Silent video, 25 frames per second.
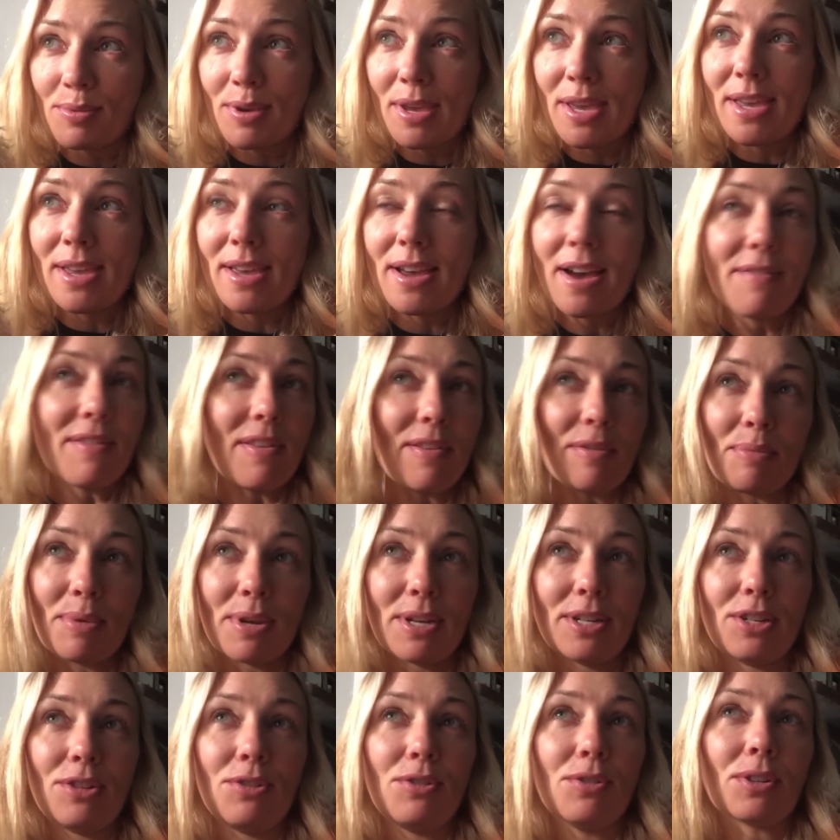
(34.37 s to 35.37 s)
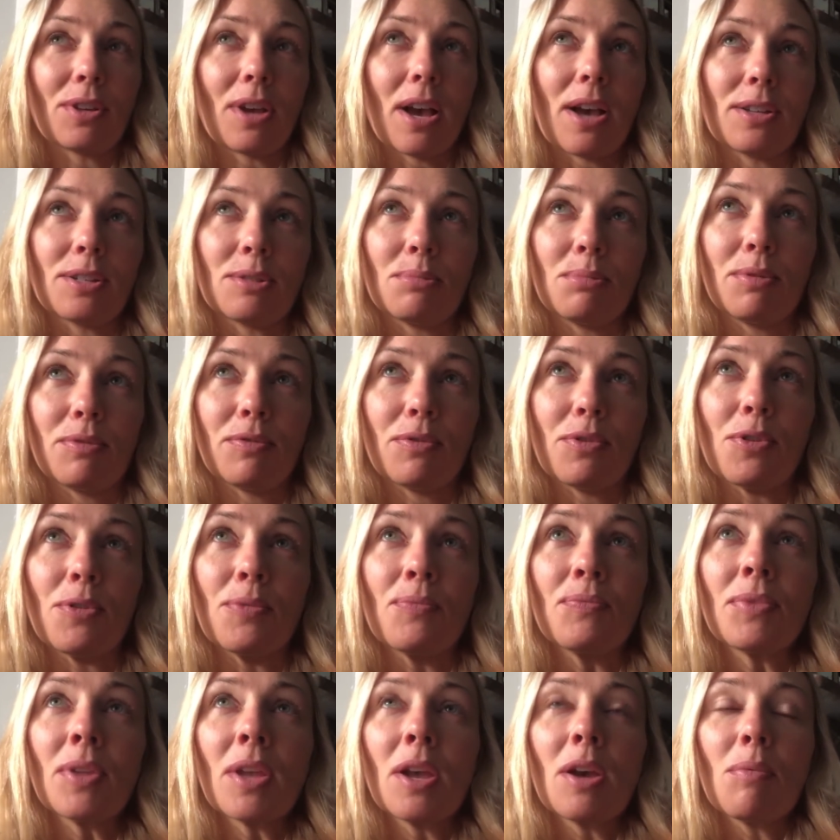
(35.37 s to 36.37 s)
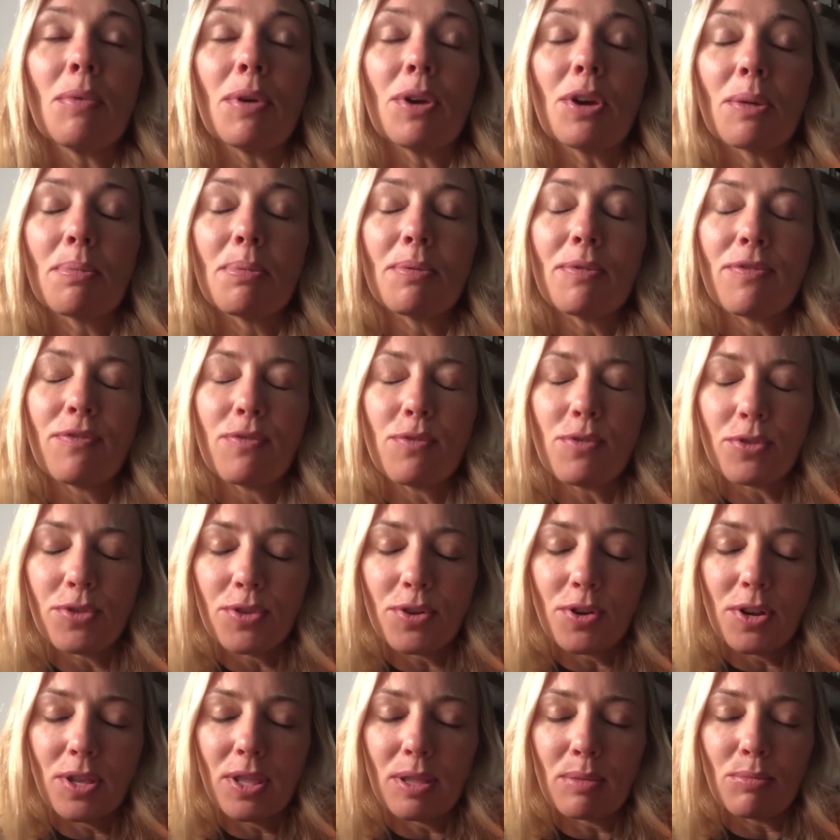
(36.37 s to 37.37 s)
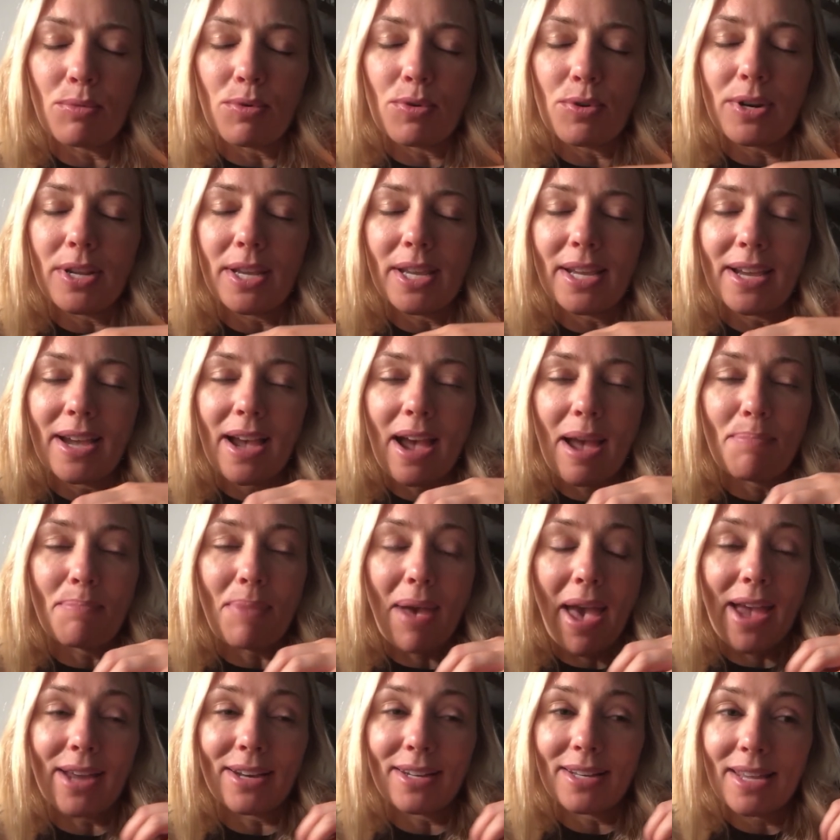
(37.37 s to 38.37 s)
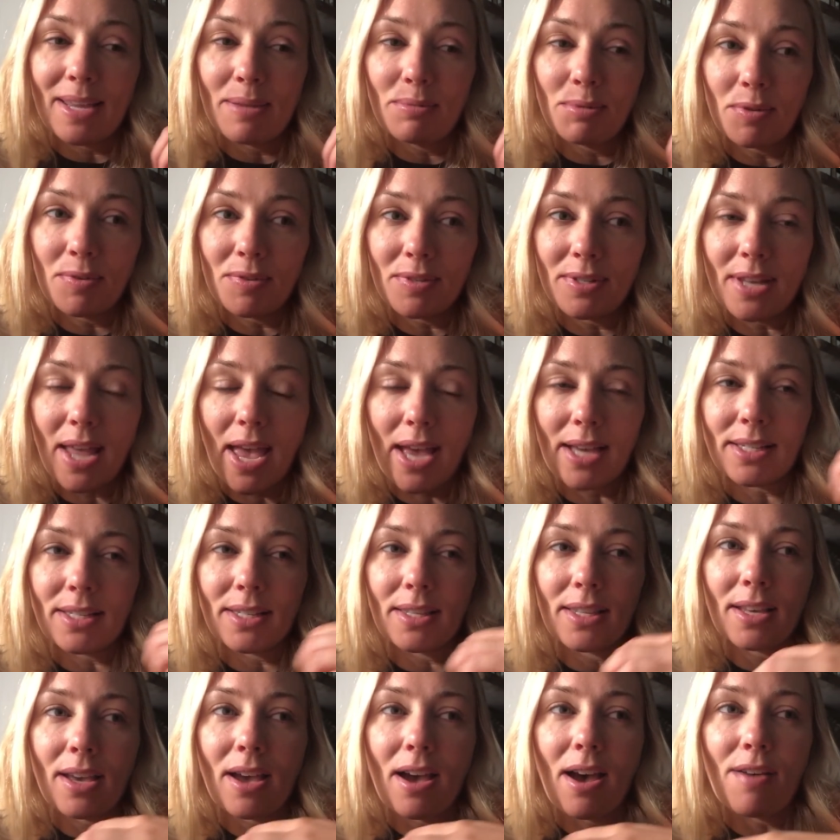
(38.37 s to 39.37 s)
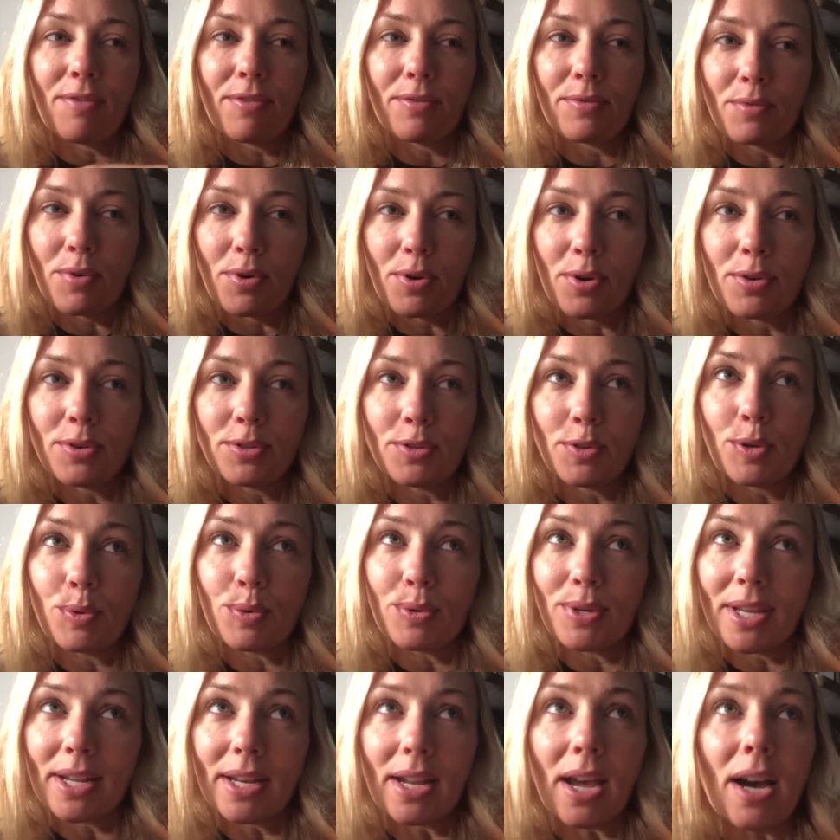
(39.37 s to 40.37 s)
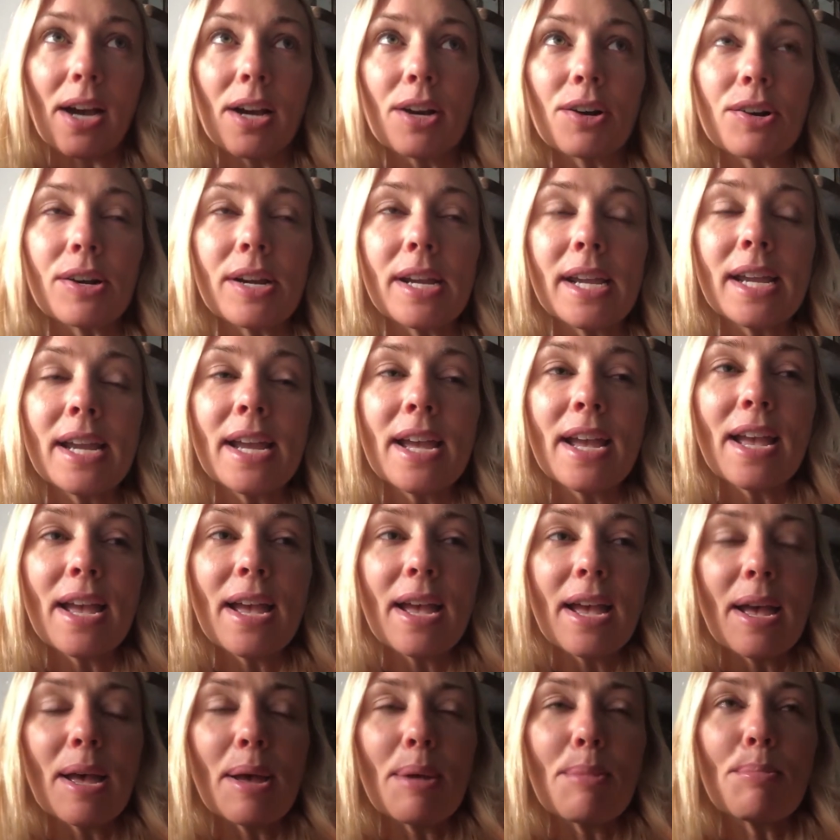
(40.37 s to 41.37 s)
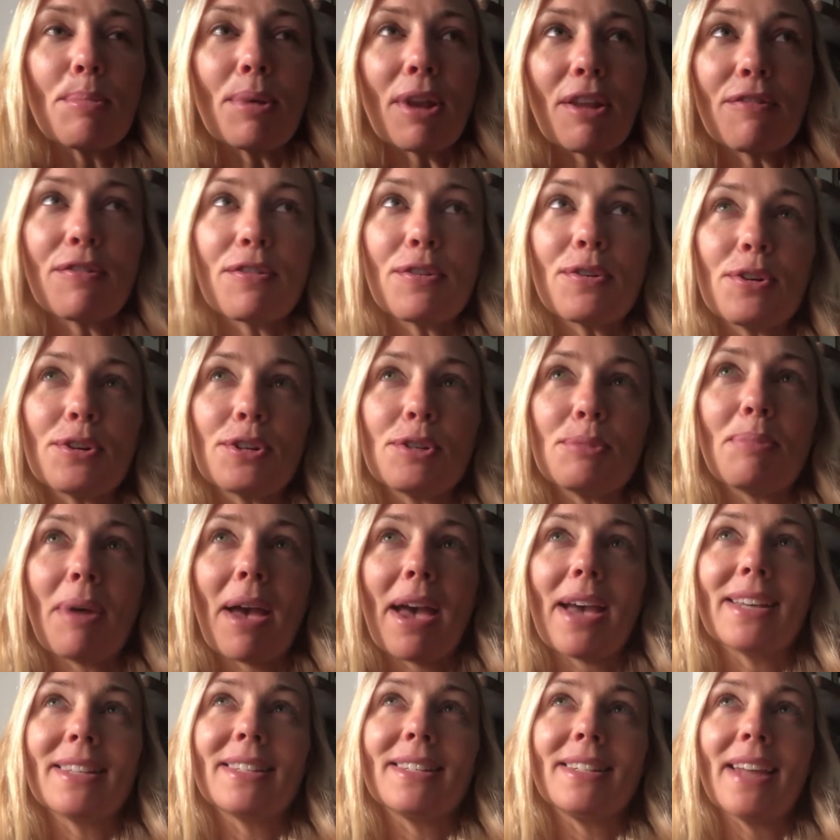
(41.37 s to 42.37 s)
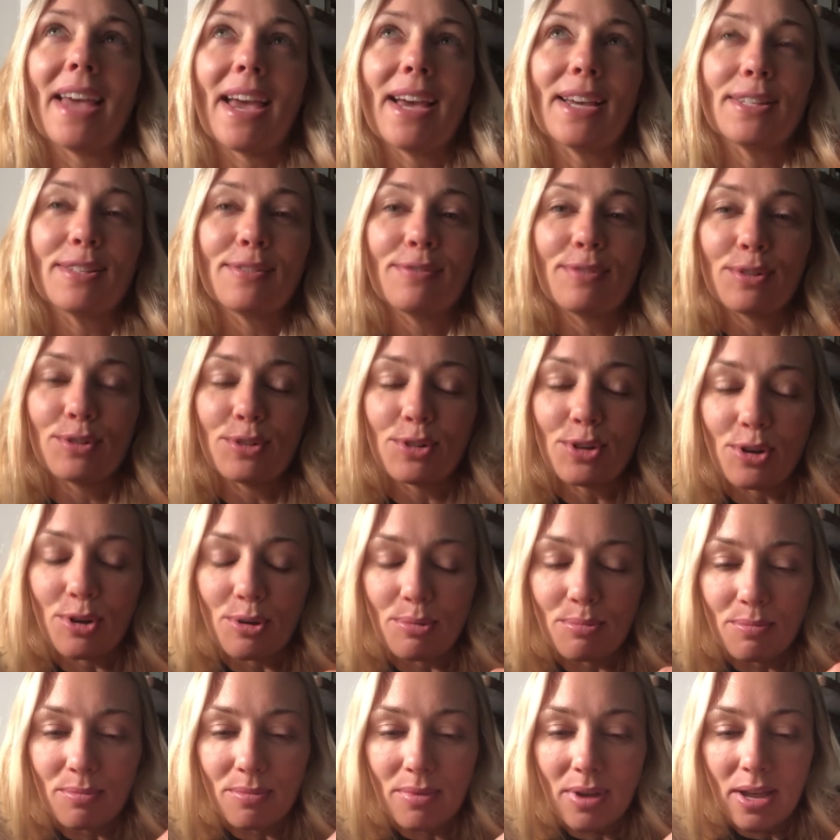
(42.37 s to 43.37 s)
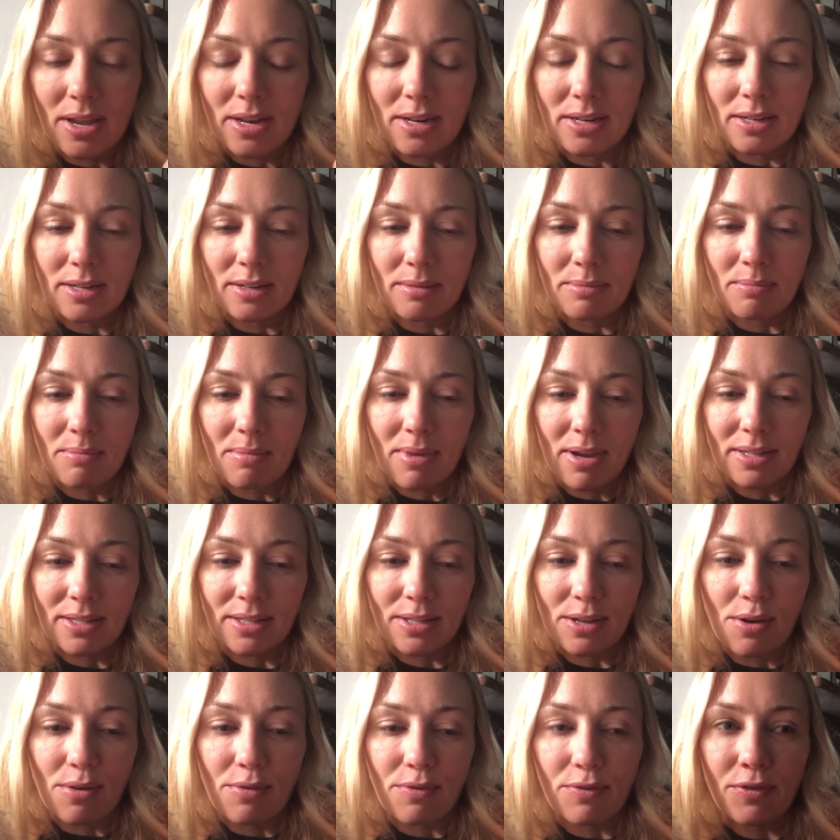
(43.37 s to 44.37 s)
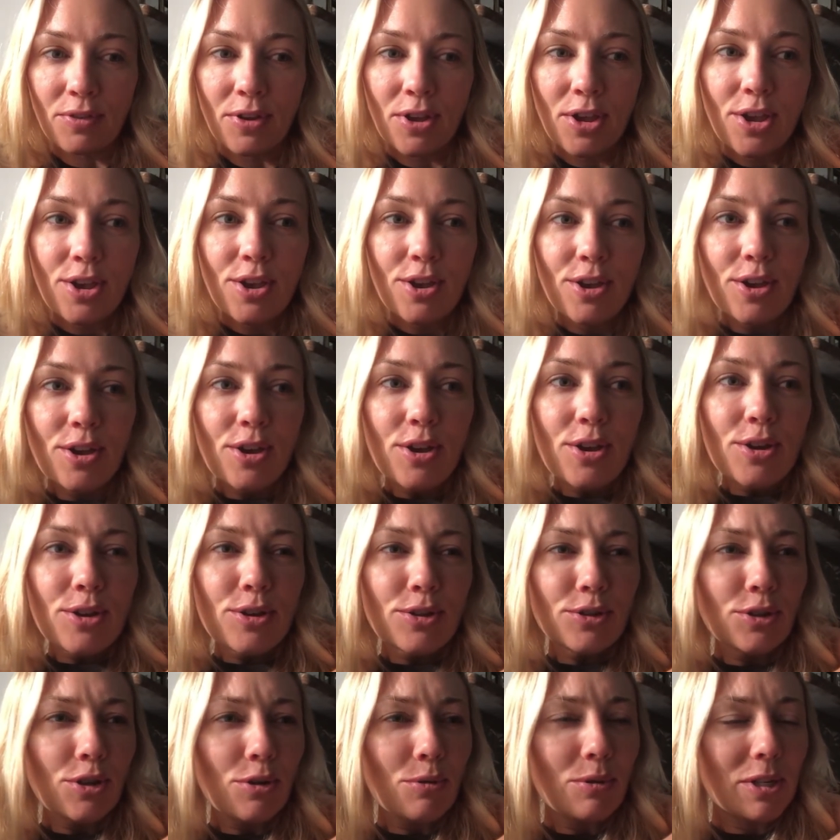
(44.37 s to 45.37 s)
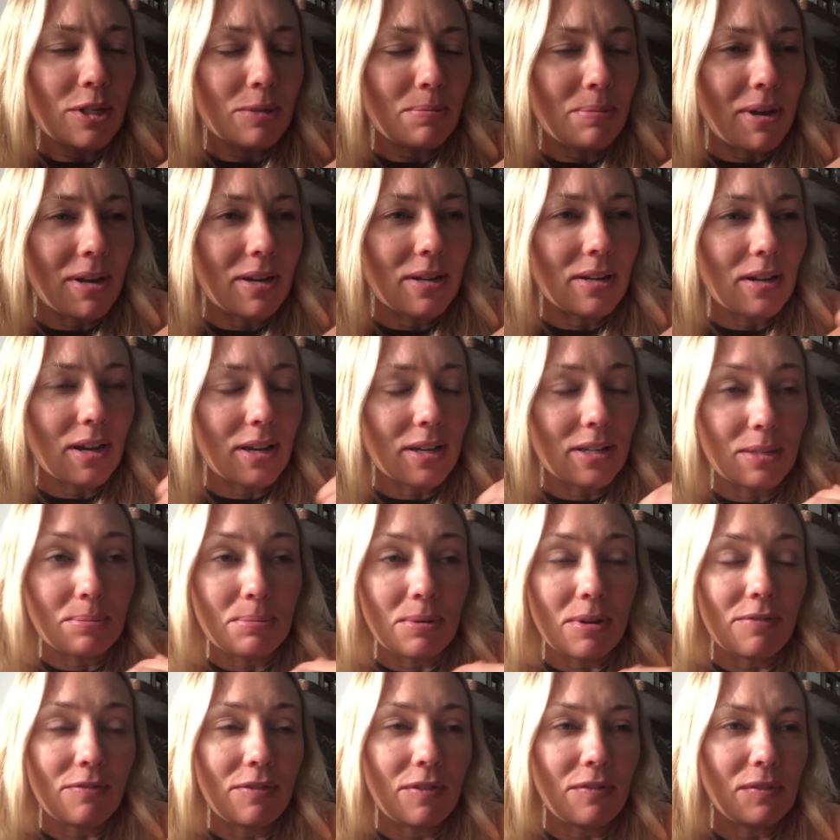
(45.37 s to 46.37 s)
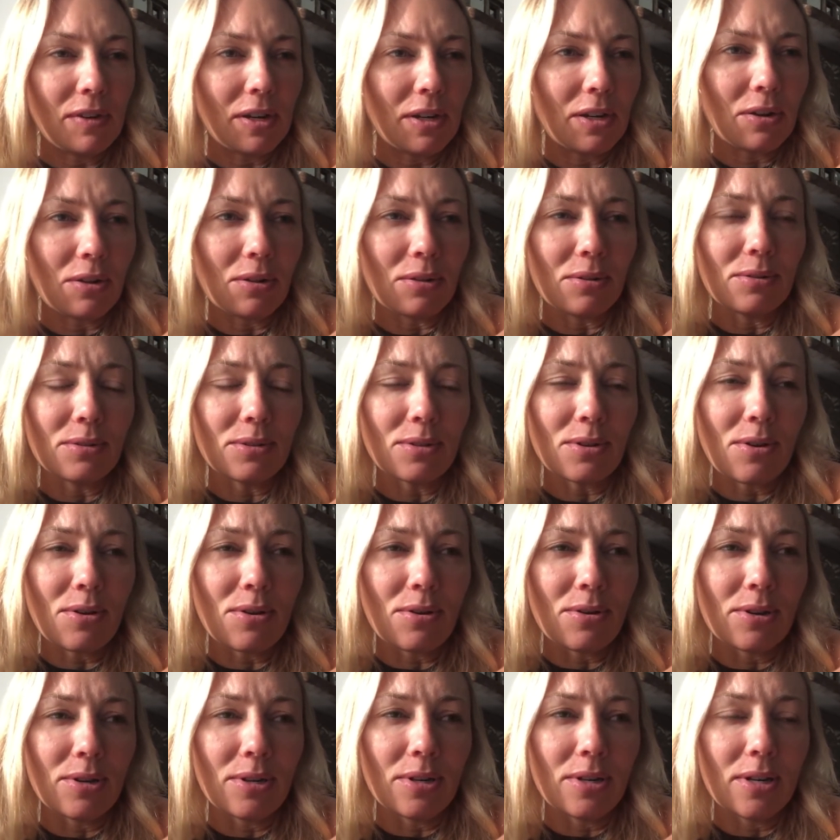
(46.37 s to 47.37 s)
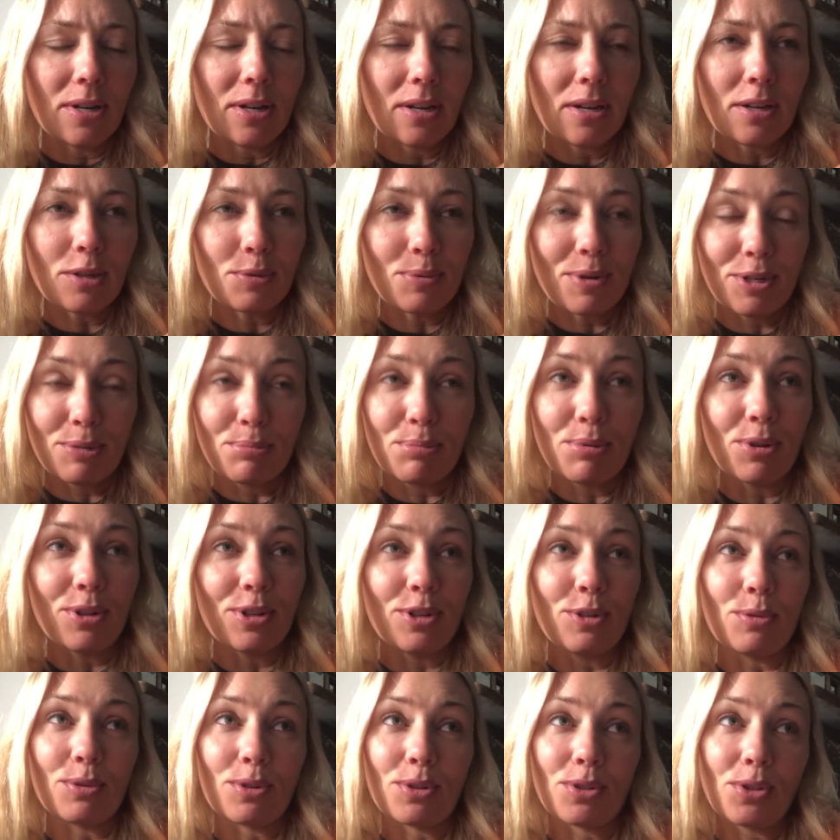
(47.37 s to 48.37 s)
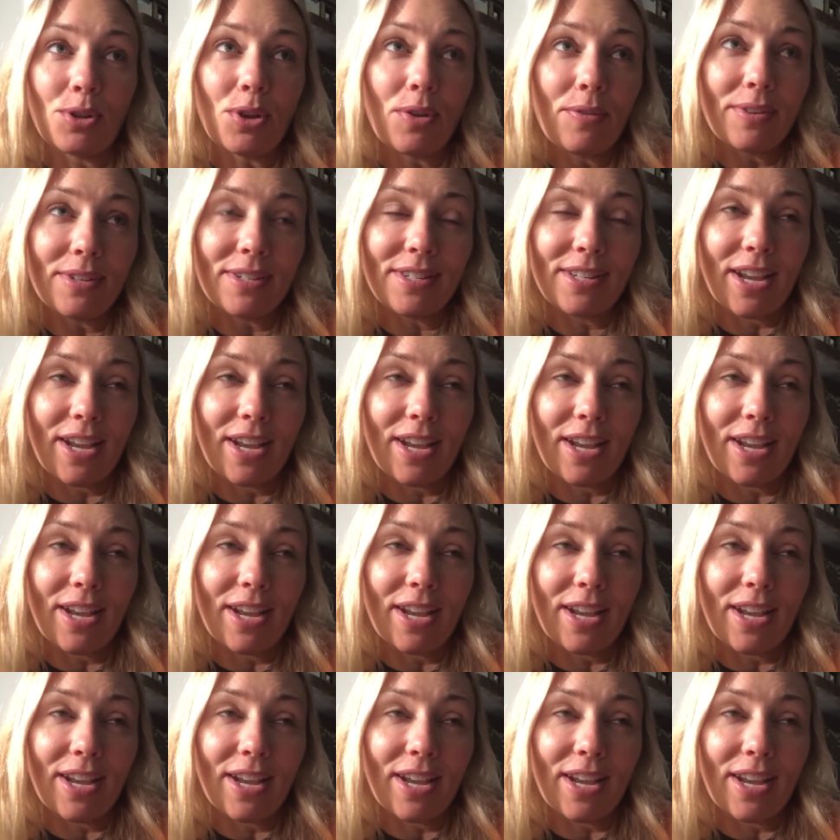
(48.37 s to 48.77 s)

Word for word: We I've never been to Newcastle before. We got up at four thirty in the morning. I packed heaps of snacks in the car for Rocco so he wouldn't get hungry, but I forgot to pack snacks for Tom and myself. So we spent I spent fifteen dollars on because we had to pull into a service